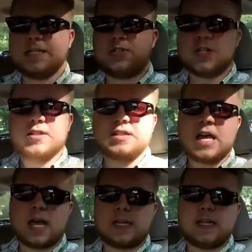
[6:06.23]
is just
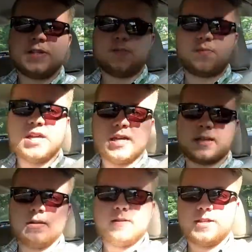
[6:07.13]
that. It's big.
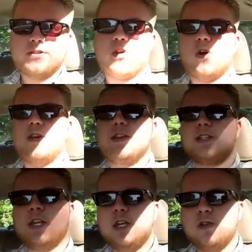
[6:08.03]
This car is
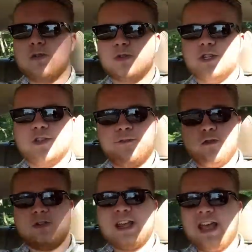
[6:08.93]
huge. It's
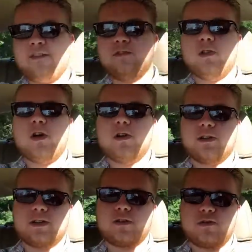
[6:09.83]
1.5 feet longer
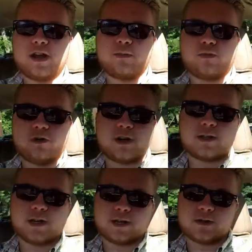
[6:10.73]
than the Grand Prix
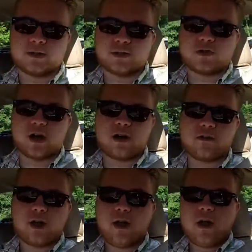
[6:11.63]
that I used to drive.
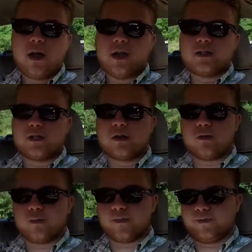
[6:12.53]

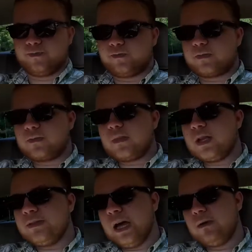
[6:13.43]
So
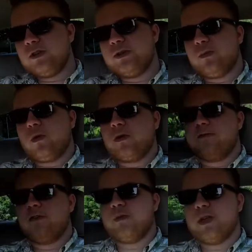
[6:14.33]
that was
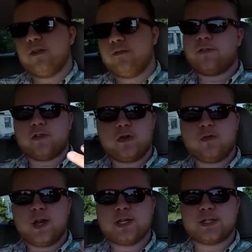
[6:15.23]
important for me for two
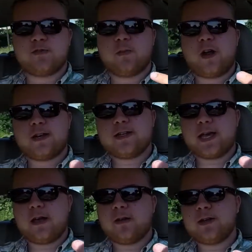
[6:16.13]
reasons: for
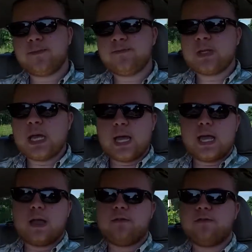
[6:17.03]
practicality,
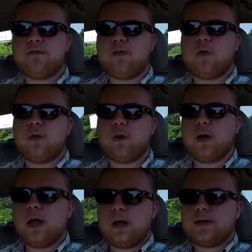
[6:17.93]
and
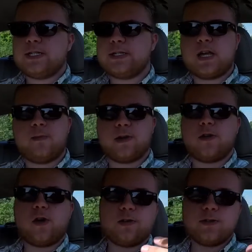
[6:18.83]
since I'm in
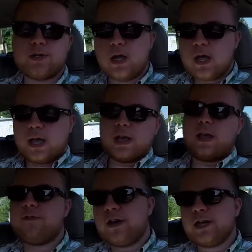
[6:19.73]
college,
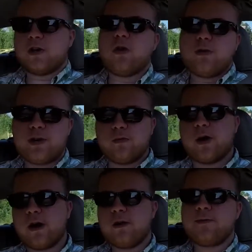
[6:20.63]
if I go
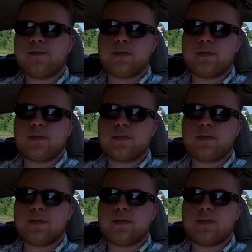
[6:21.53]
anywhere